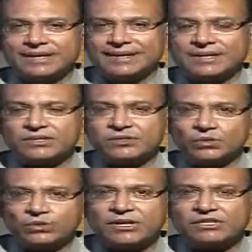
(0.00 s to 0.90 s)
that
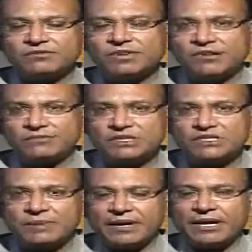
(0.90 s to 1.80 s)
so much of government
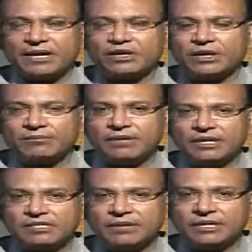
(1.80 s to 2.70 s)
spending and government
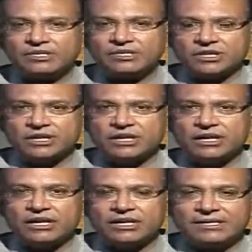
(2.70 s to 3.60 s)
expenditure
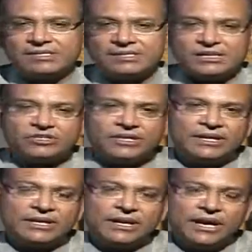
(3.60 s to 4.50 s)
is
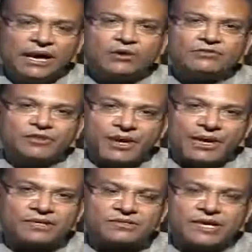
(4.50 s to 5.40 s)
essentially out of your
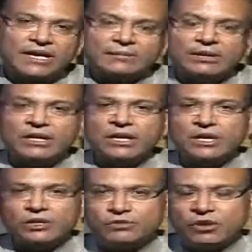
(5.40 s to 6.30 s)
hands, right? I mean,
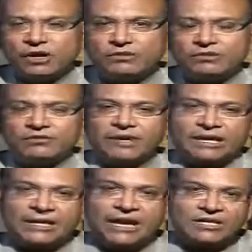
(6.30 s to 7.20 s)
you've got
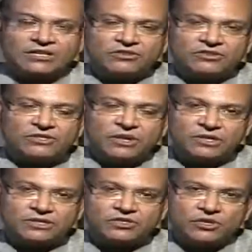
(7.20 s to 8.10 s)
very large interest
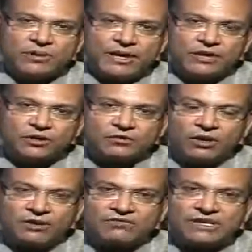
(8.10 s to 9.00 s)
costs that you're bearing, you've
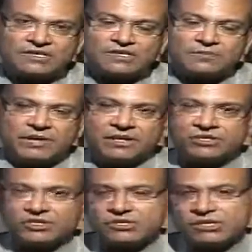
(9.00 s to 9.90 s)
got defense
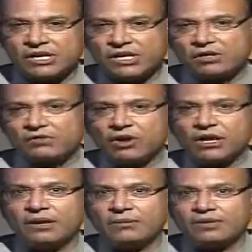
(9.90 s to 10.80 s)
expenditures, you've got
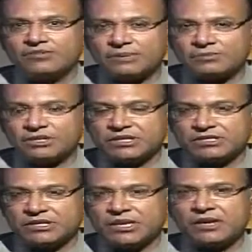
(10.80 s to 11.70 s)
a number of subsidies,